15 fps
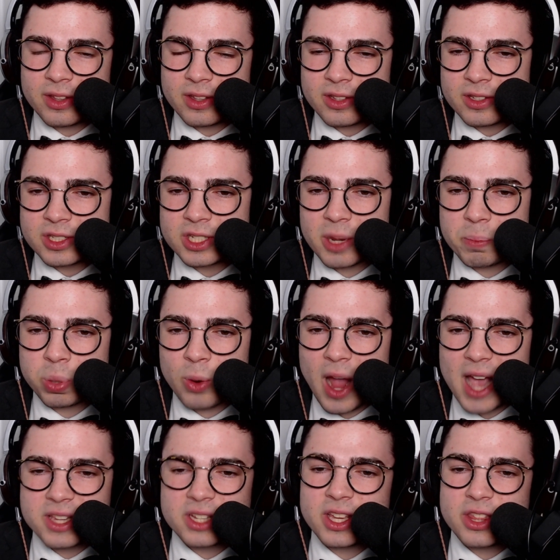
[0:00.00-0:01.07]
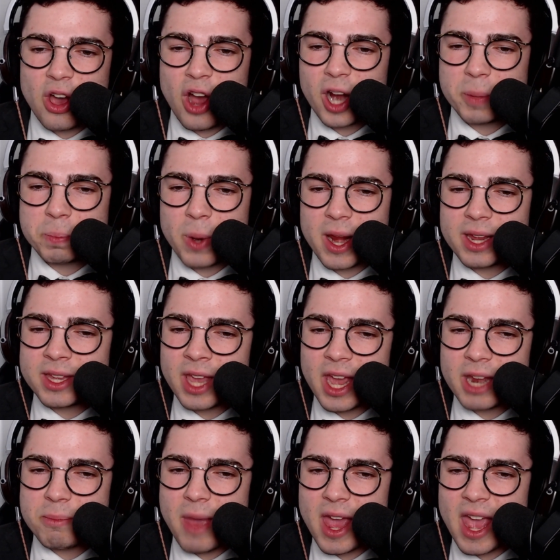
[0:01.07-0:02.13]
Surprisingly, the Heartbreak
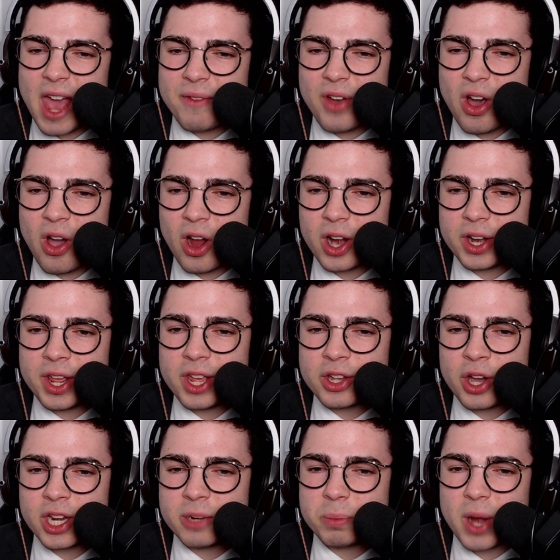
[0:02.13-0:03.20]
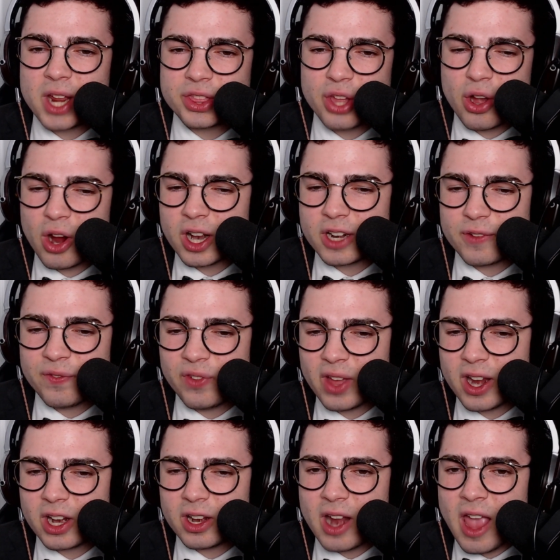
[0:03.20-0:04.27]
Kid may have a heart. He couldn't break the heart of
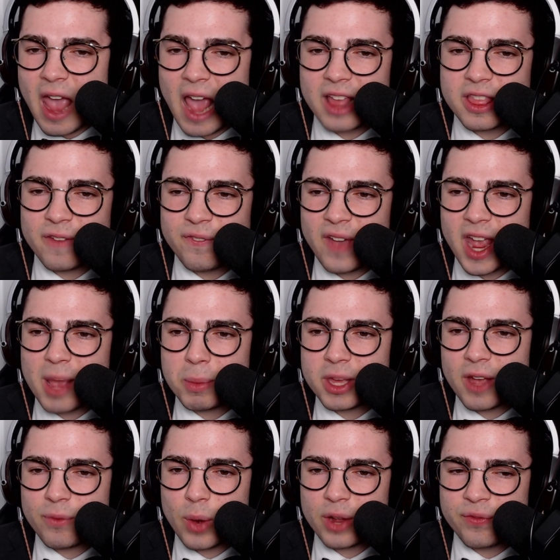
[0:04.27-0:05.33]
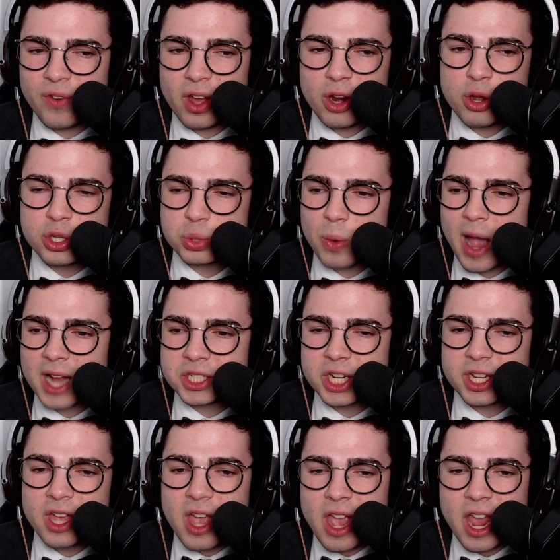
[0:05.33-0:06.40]
Flair and the family of Ric Flair who's
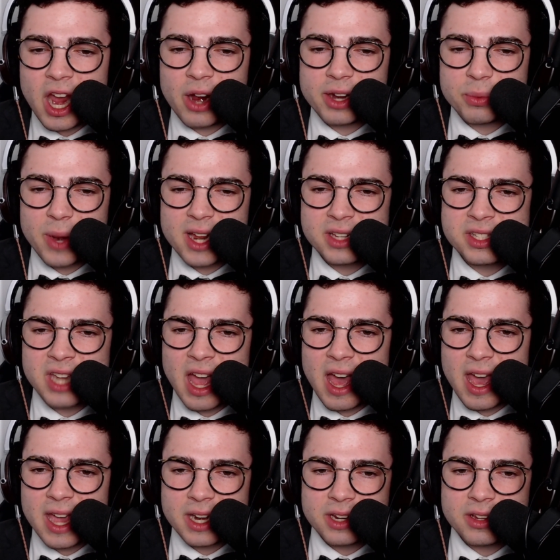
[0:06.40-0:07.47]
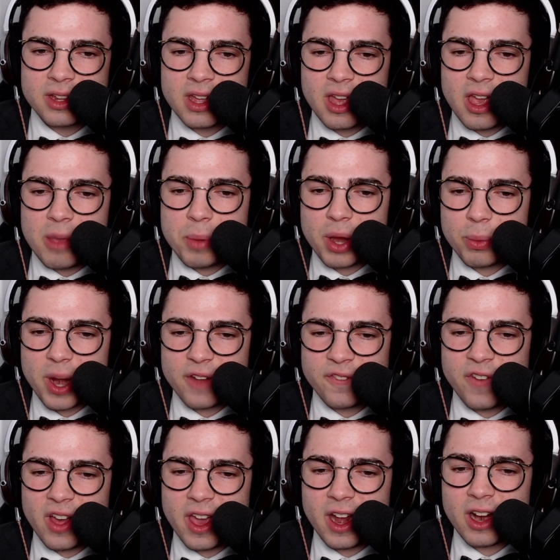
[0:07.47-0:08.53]
watching here at ringside. But Ric
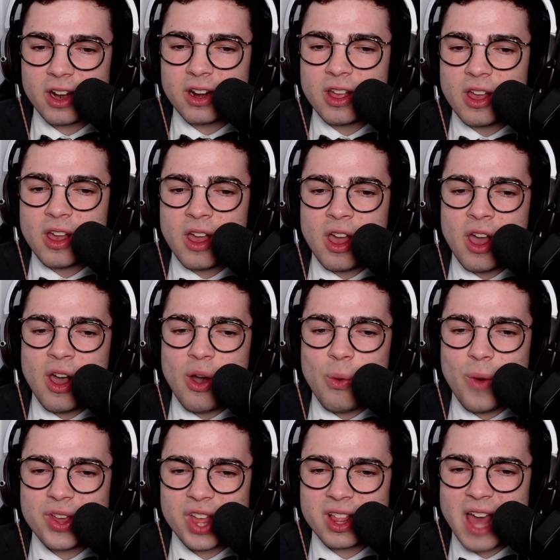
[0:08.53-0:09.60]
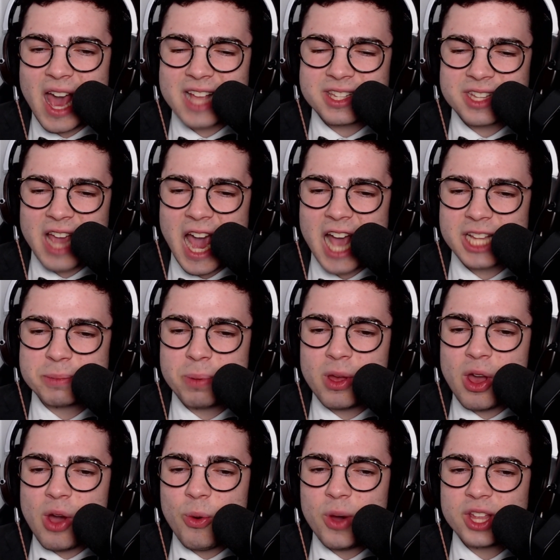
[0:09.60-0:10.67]
Flair, with a last gasp,
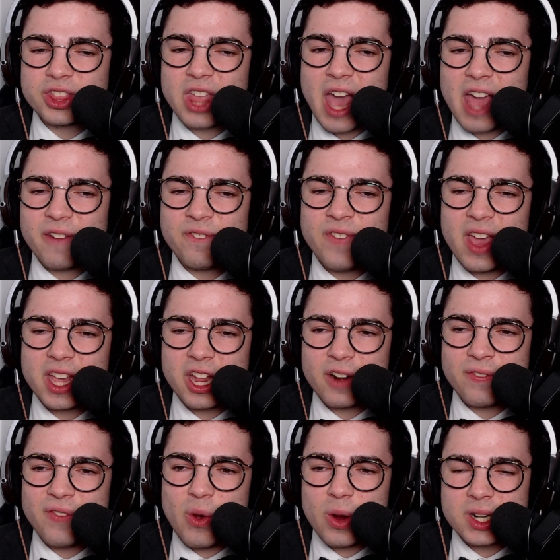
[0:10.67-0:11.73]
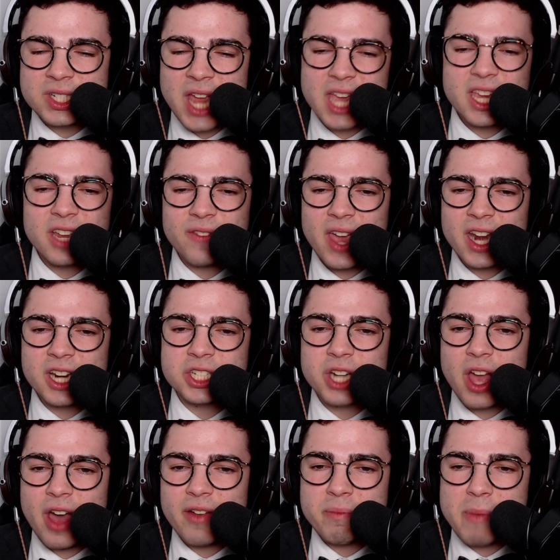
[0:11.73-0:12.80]
with that figure 4, taking advantage
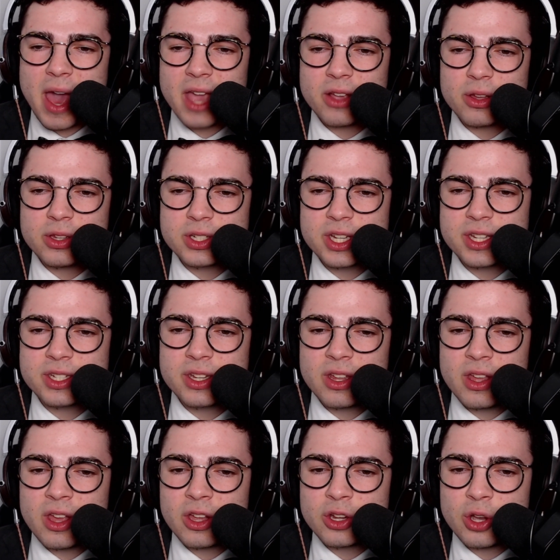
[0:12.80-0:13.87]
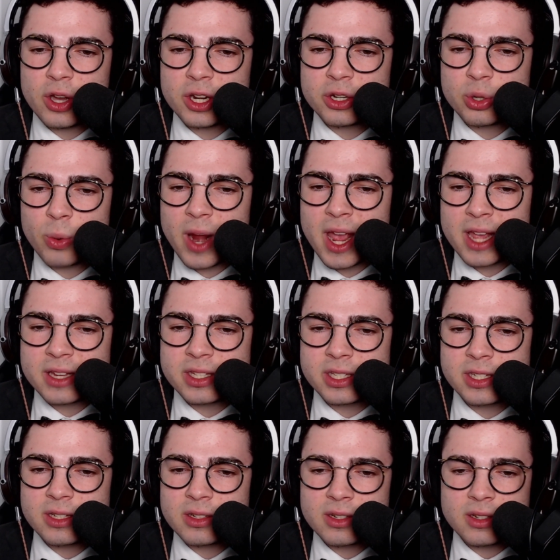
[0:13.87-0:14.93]
of Michaels' good grace.